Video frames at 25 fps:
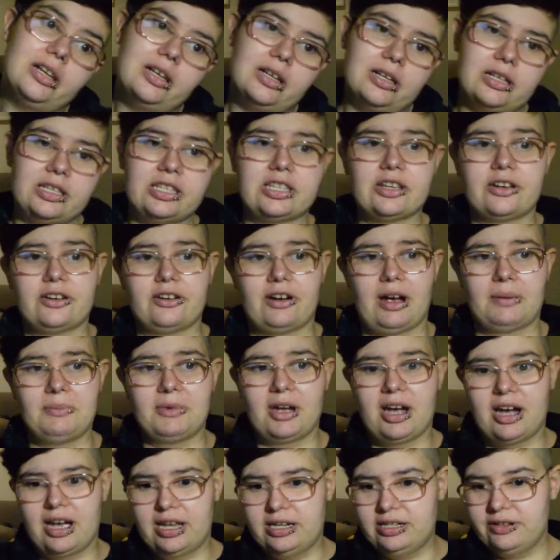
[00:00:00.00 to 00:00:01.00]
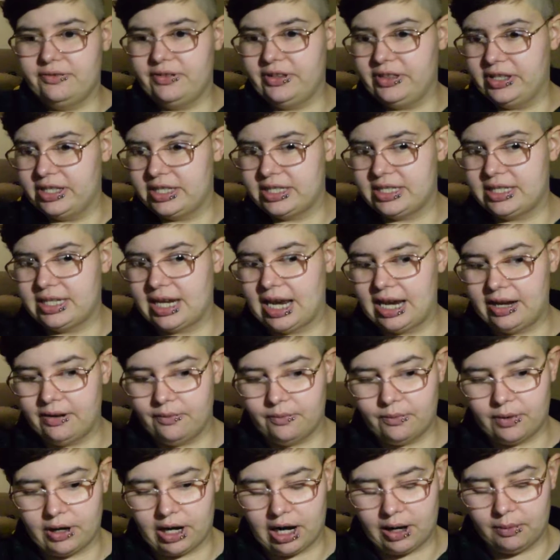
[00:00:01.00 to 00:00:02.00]
So I'm kind of in the state
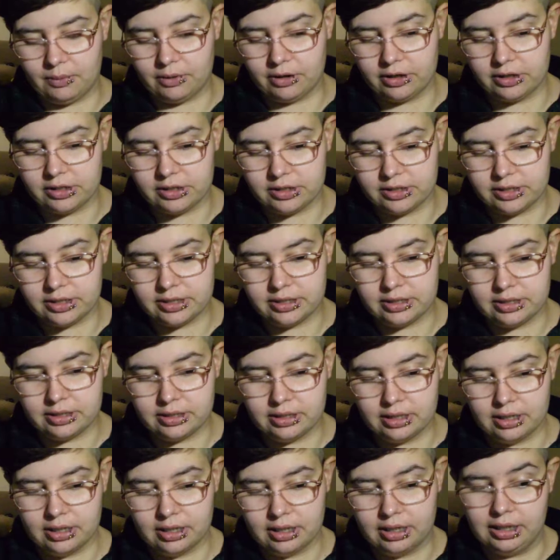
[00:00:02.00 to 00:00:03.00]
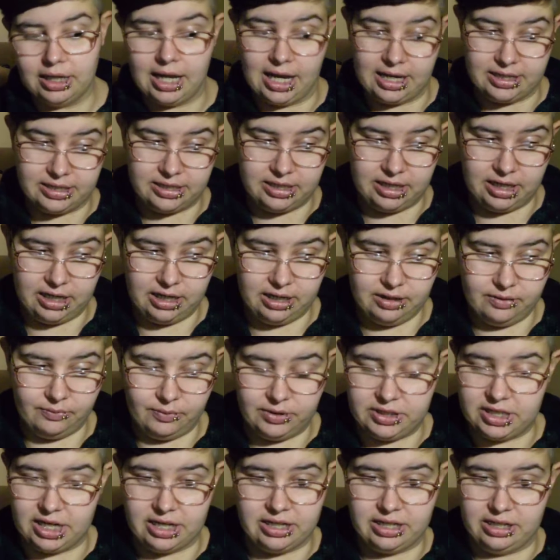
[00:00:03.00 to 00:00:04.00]
where I was last year,
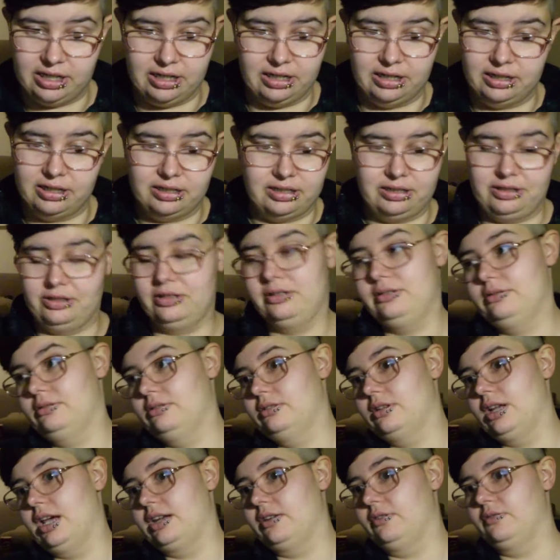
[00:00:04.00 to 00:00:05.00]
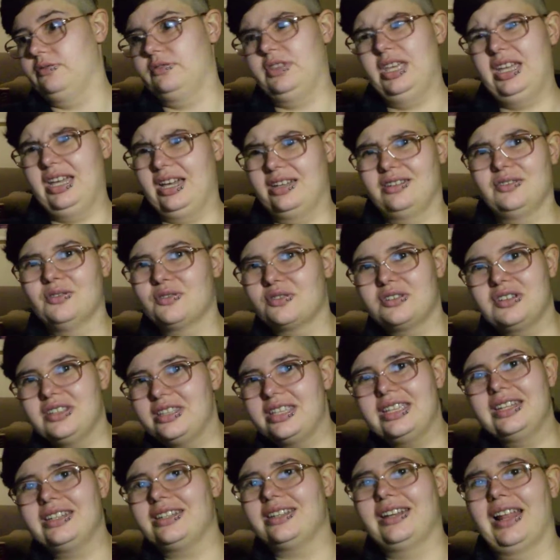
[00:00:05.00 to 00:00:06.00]
which I don't think I talked to the
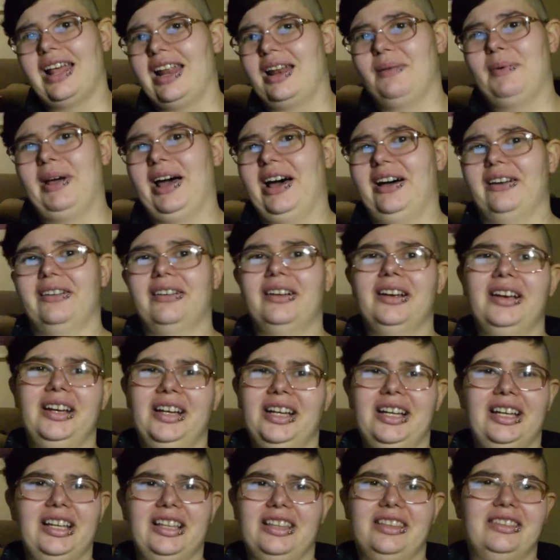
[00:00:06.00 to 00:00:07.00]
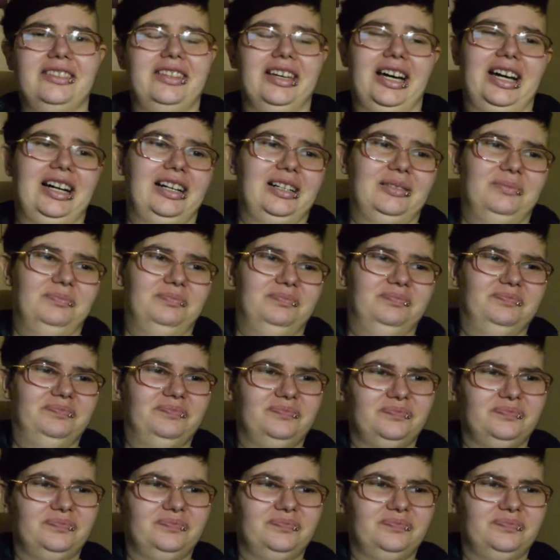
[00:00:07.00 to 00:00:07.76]
internet about. The